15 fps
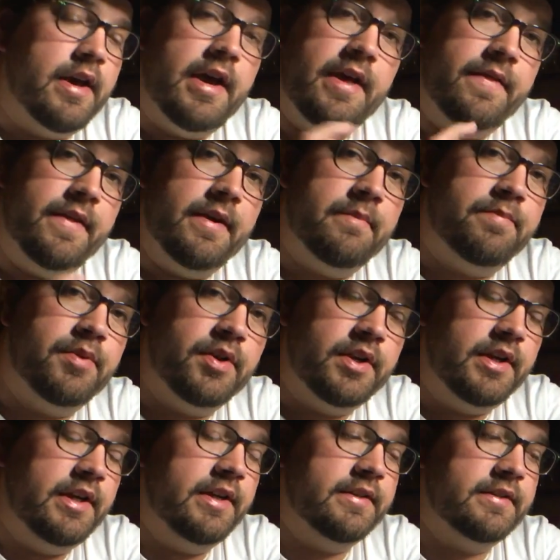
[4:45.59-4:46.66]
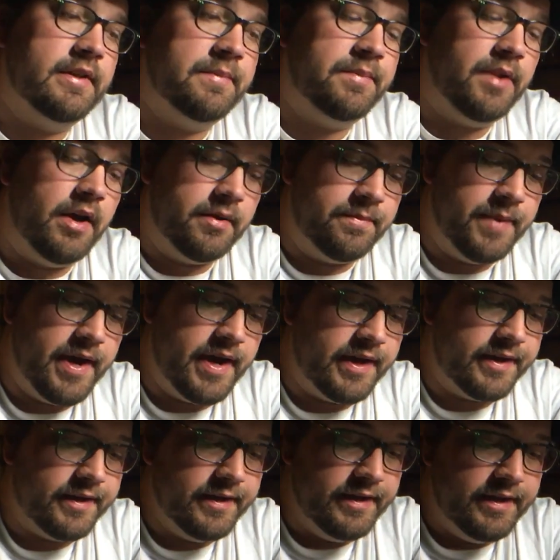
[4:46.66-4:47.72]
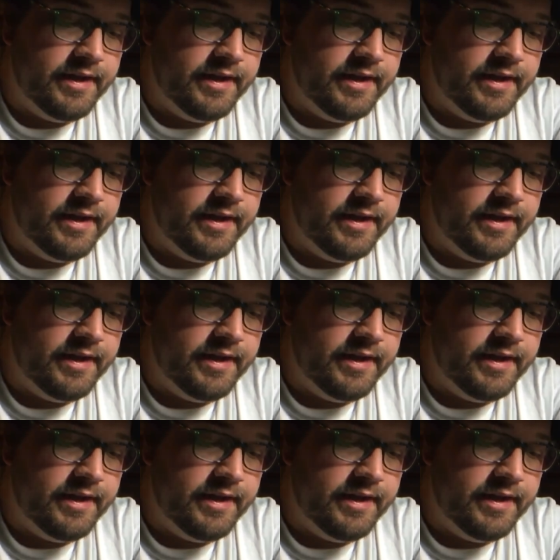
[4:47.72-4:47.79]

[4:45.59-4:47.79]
and then put it in a Ziploc bag.